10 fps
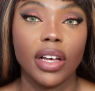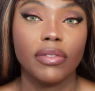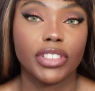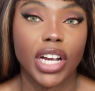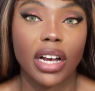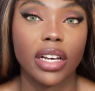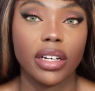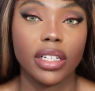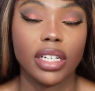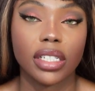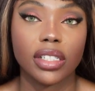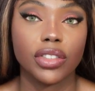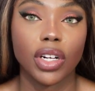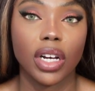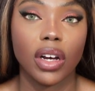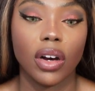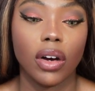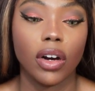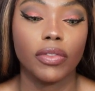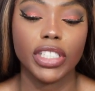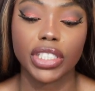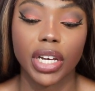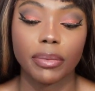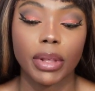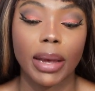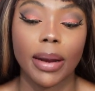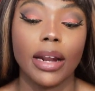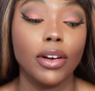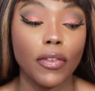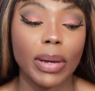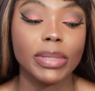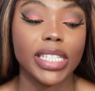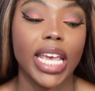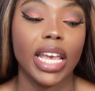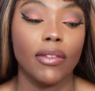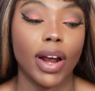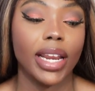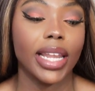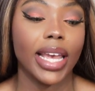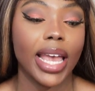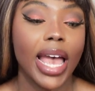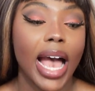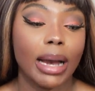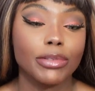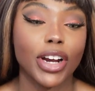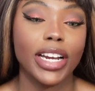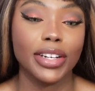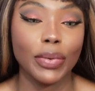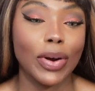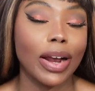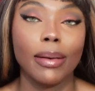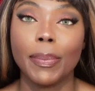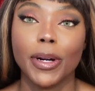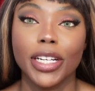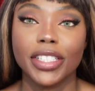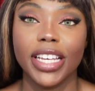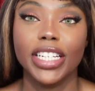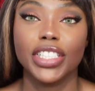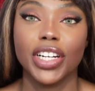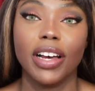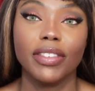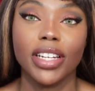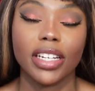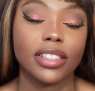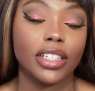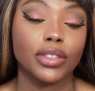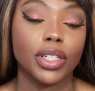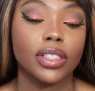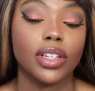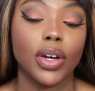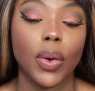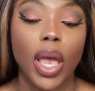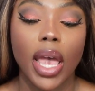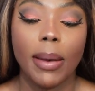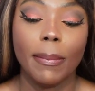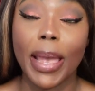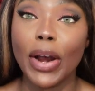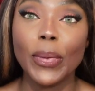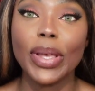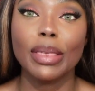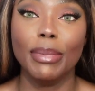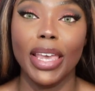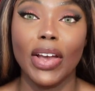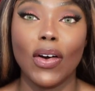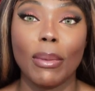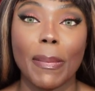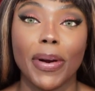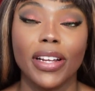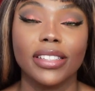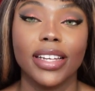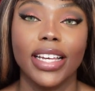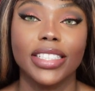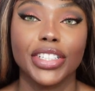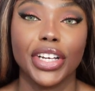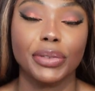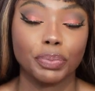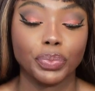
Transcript: Shaka Nakshatra or Vishka. I don't know if I'm saying it right. Like, I'm trying to work on my pronunciation of the nakshatras. So bear with me on my pronunciation.